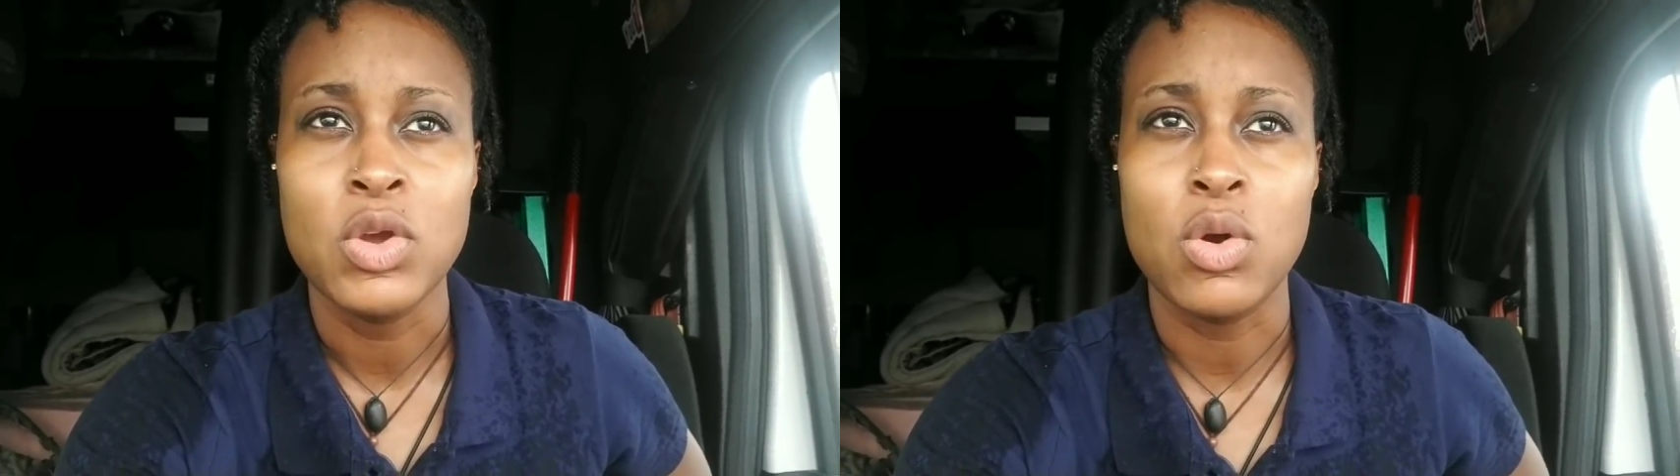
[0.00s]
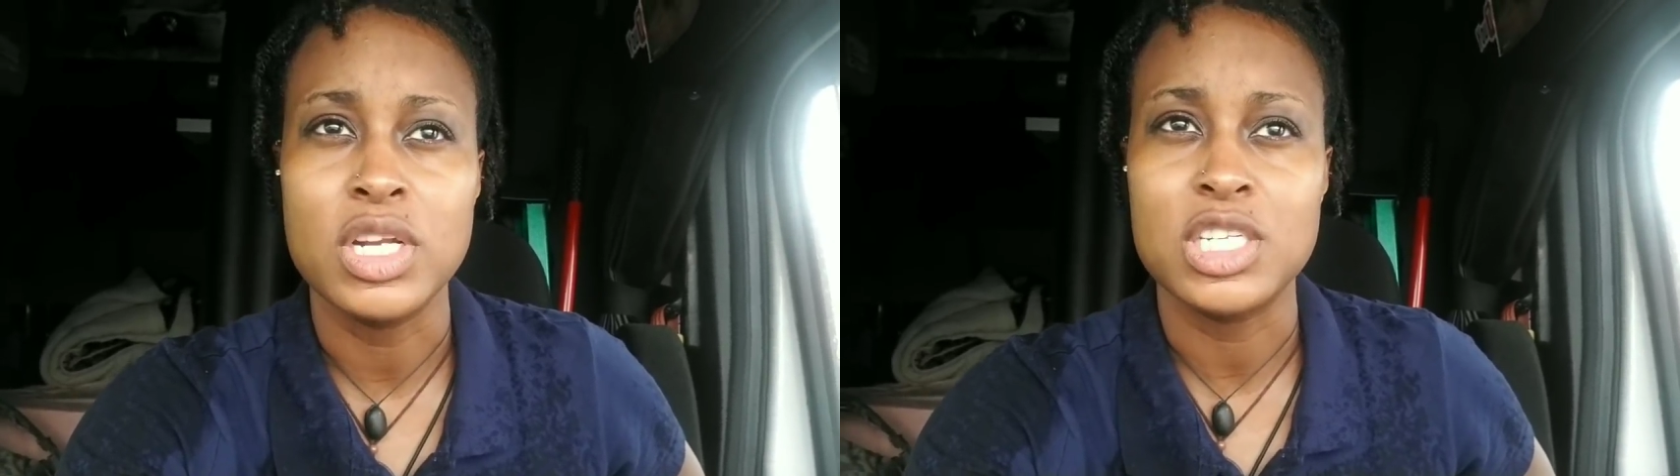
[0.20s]

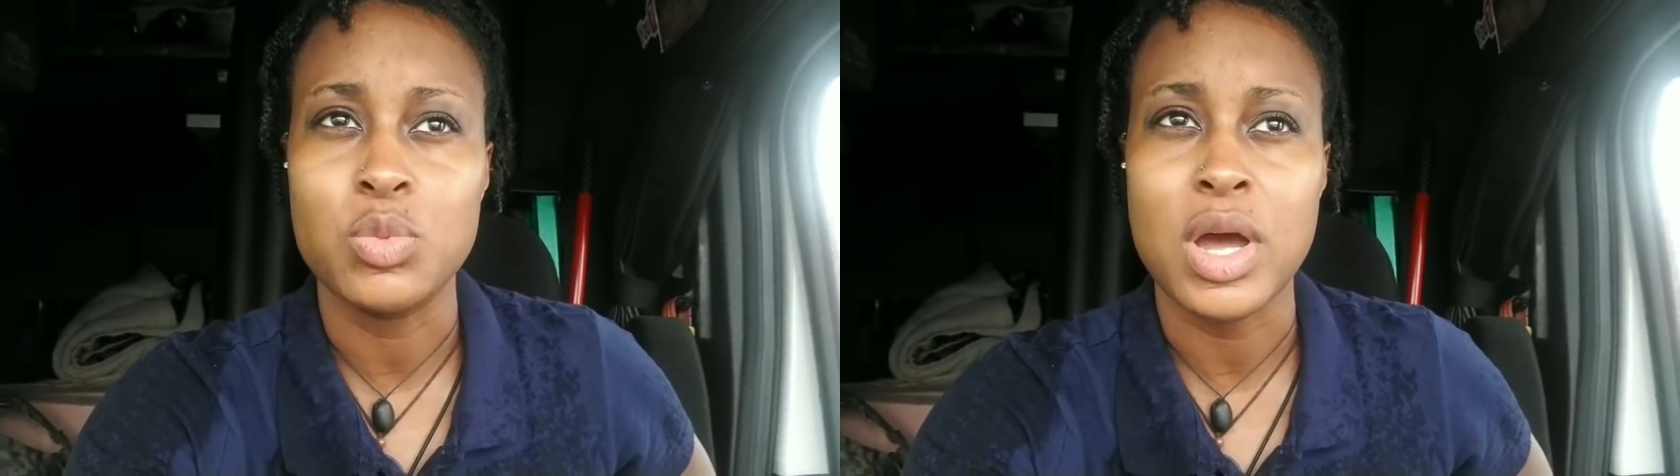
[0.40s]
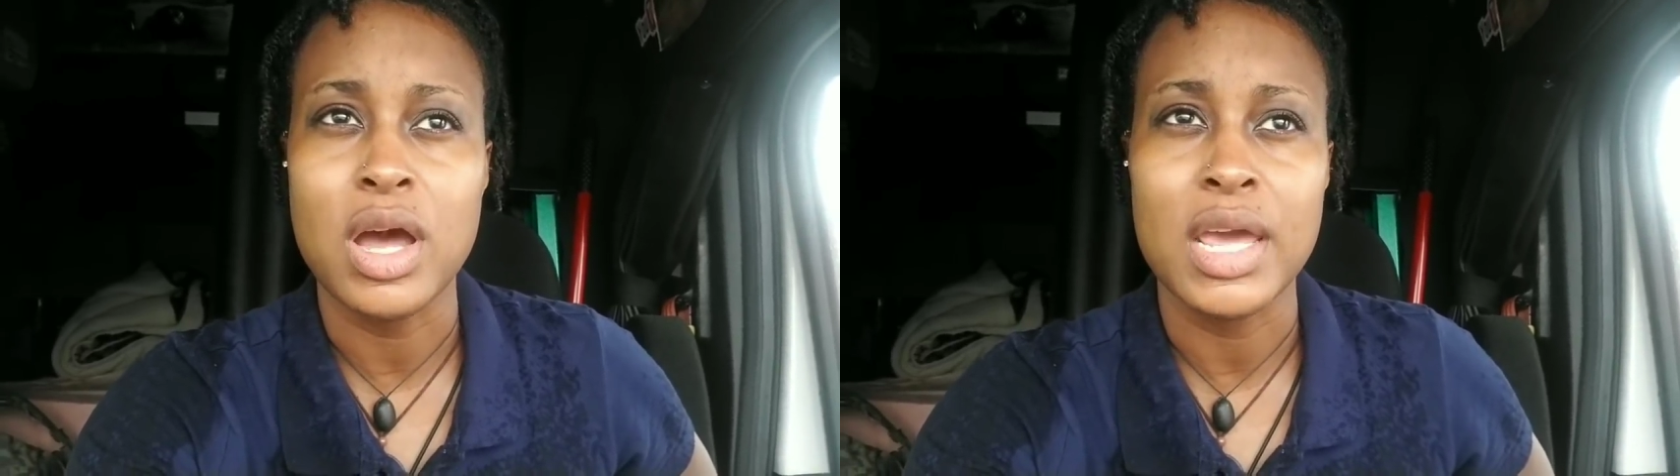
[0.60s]
or to
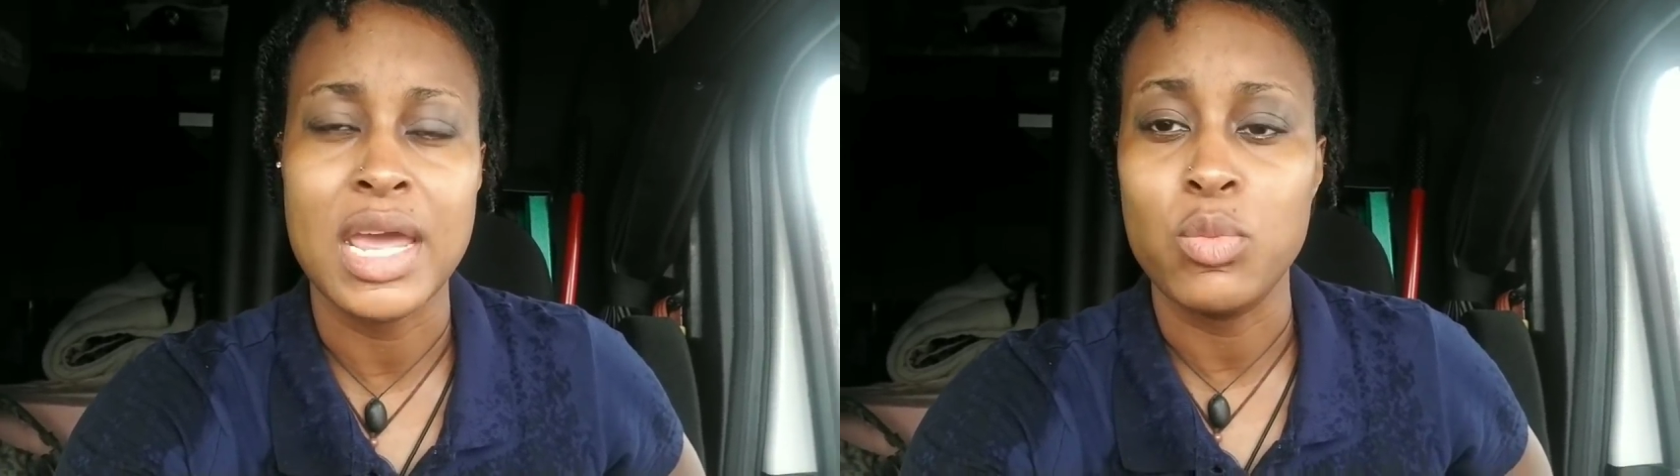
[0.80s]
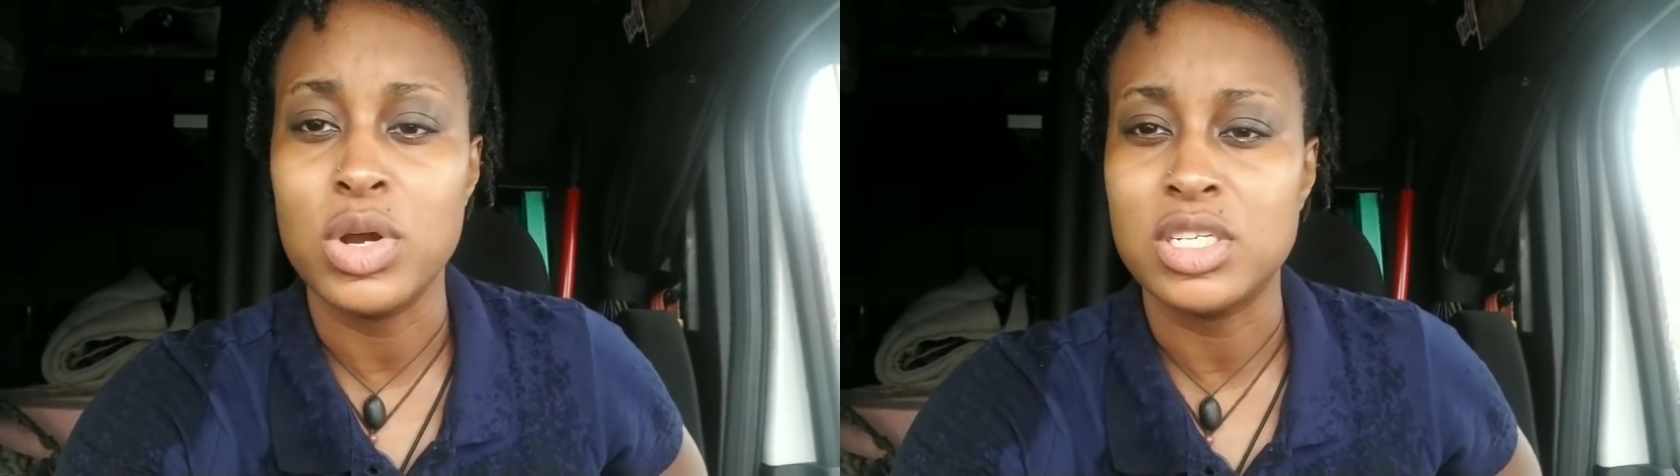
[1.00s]
dwell
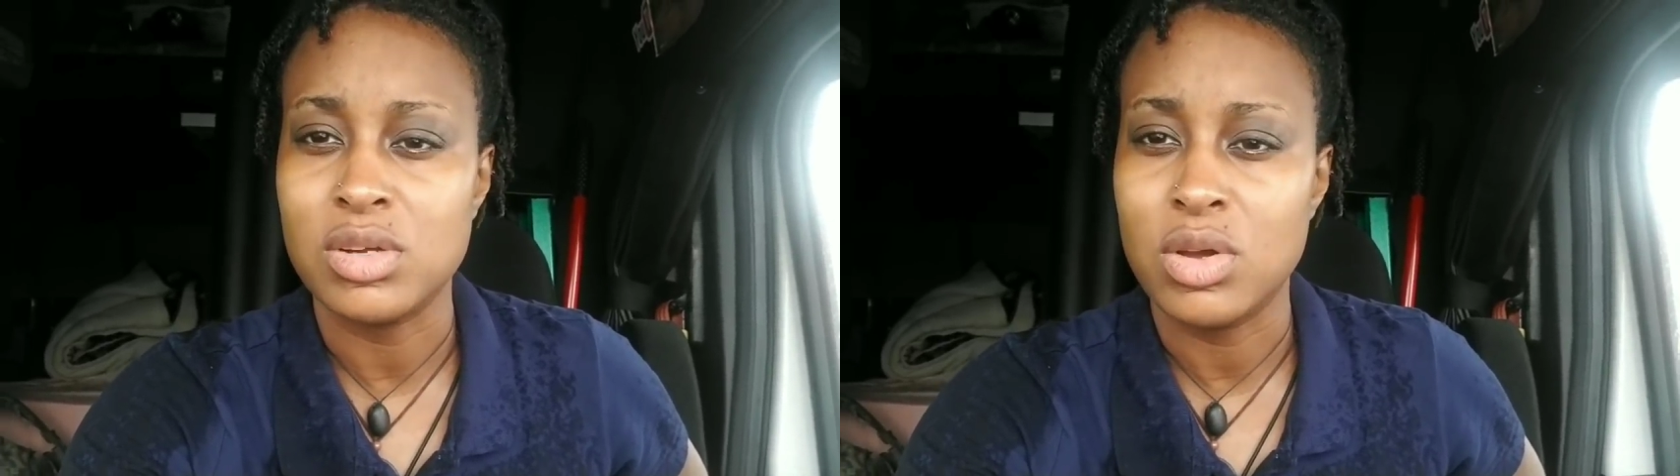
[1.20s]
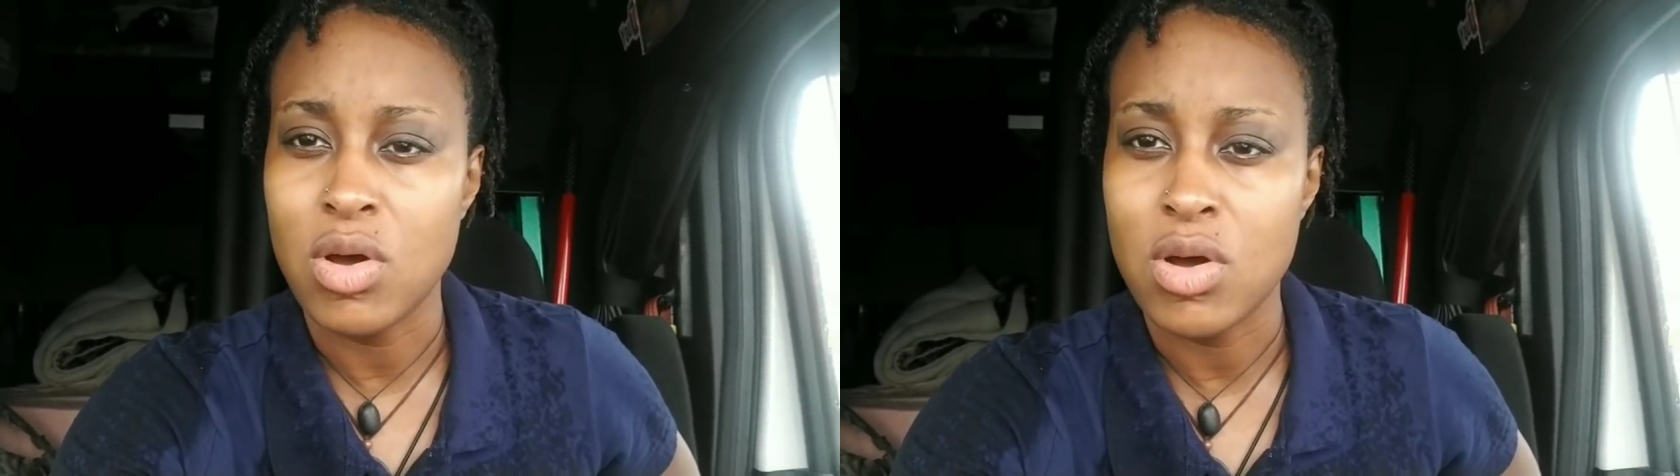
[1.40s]
in what
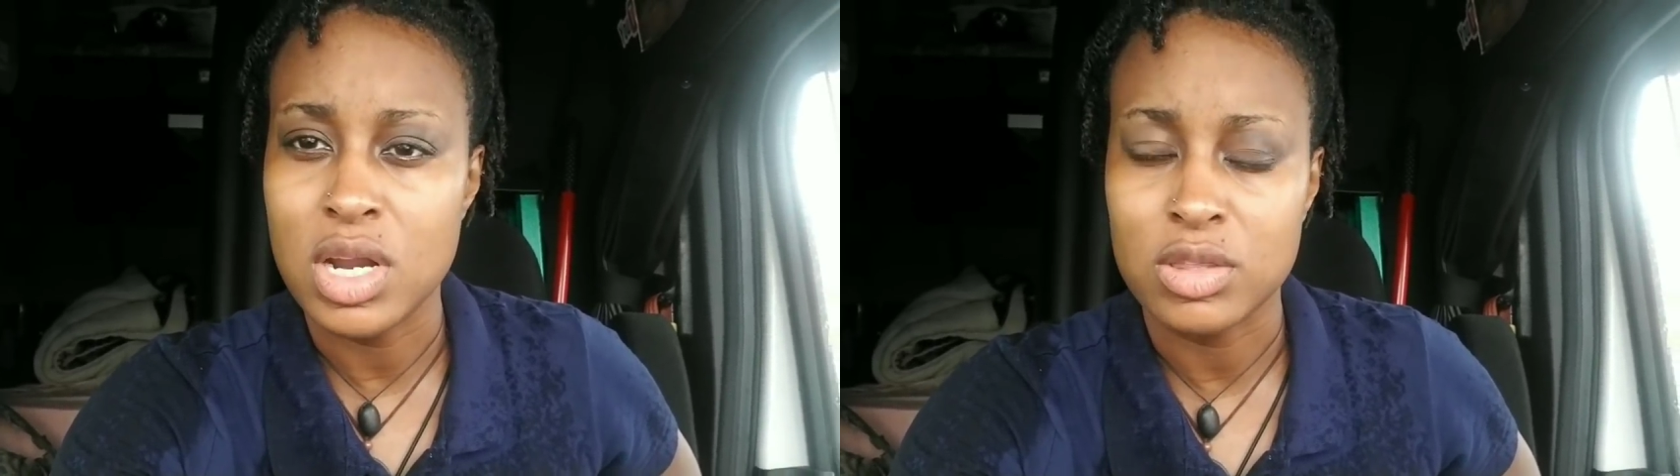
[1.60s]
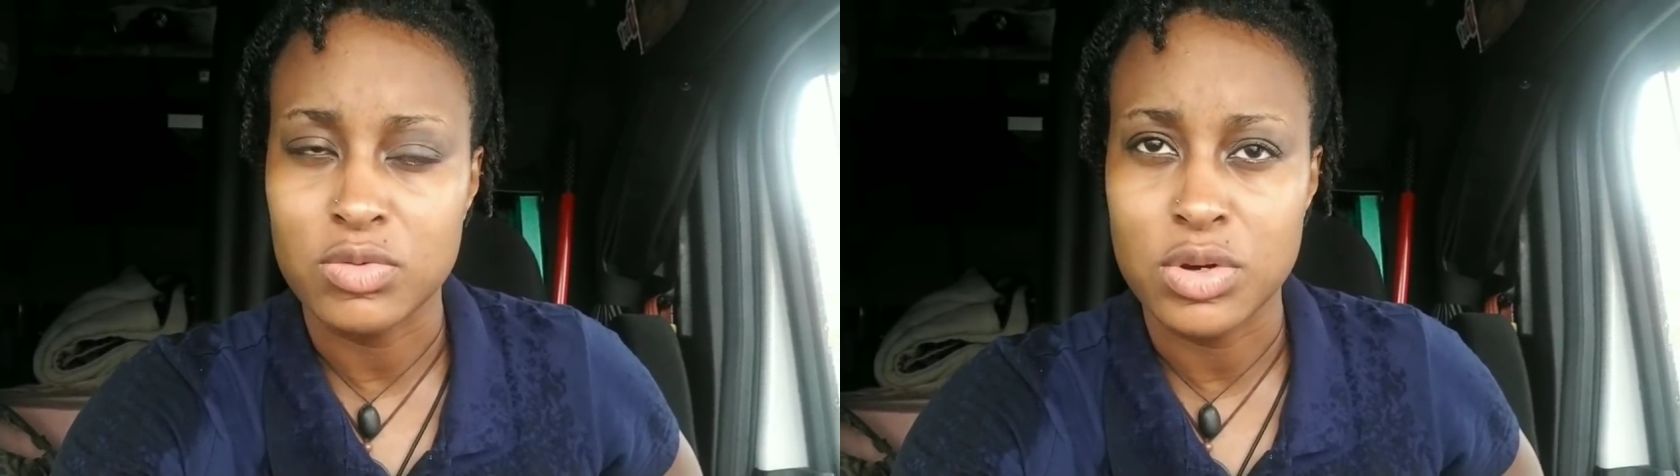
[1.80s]
you're
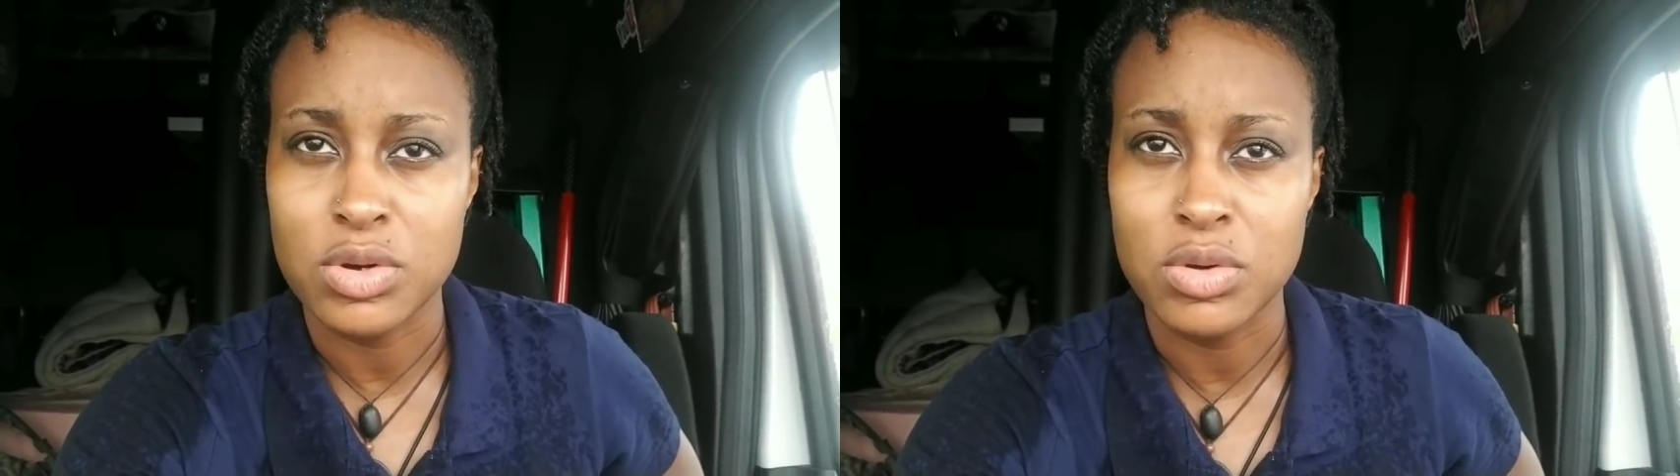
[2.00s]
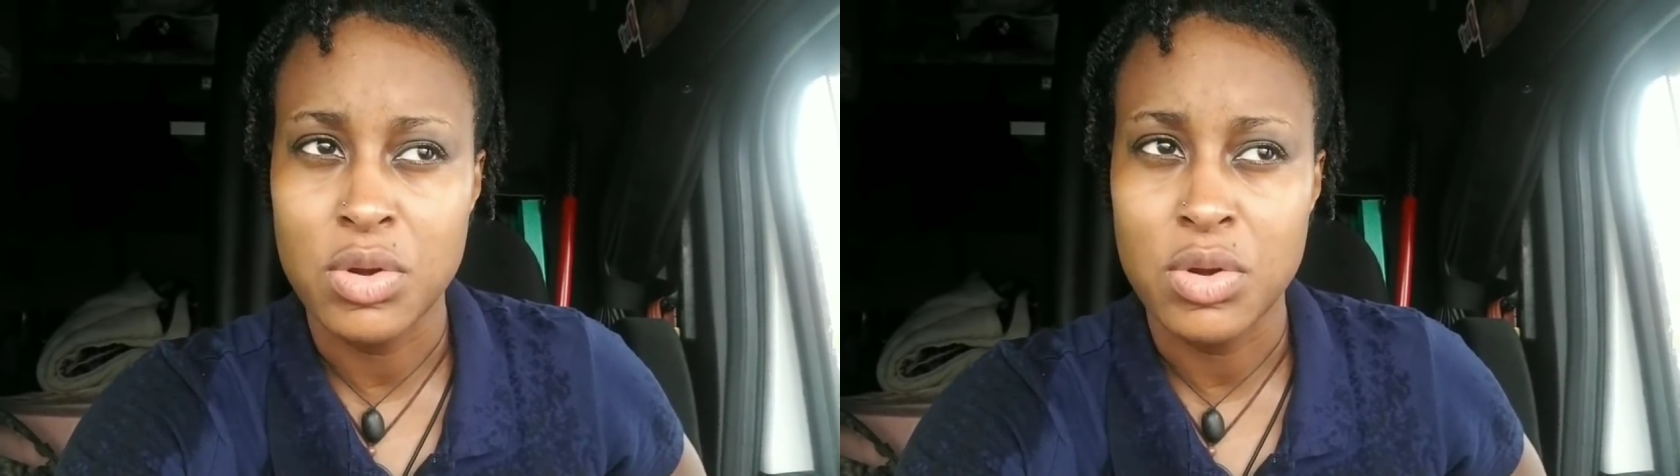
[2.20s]
going through.